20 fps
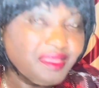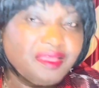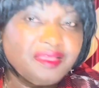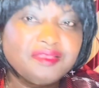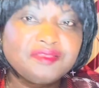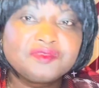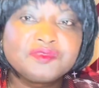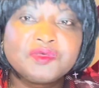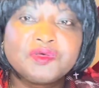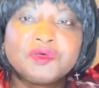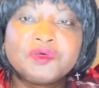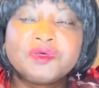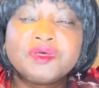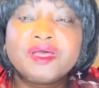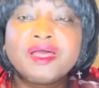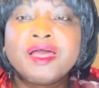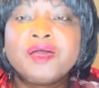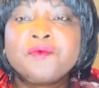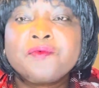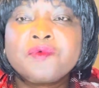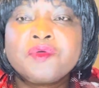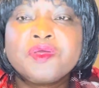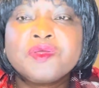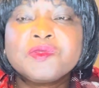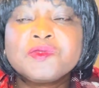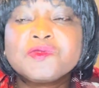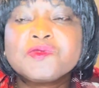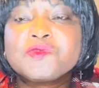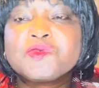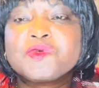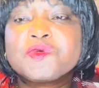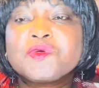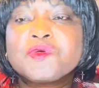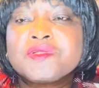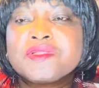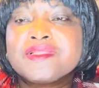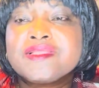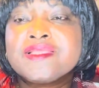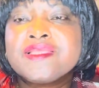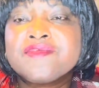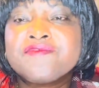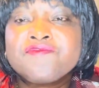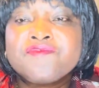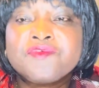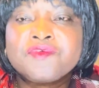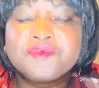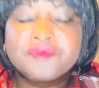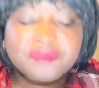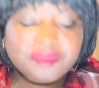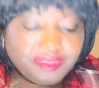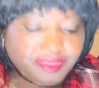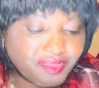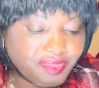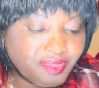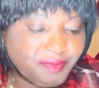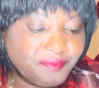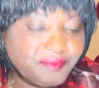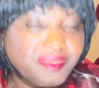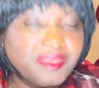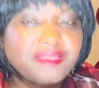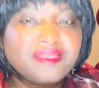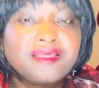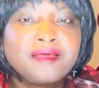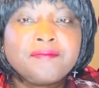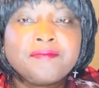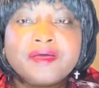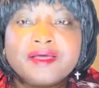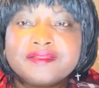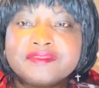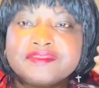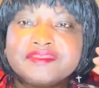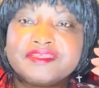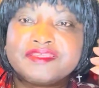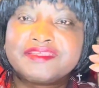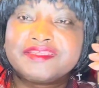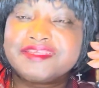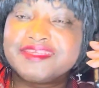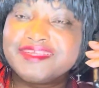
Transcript: So I'm going to give you update about it.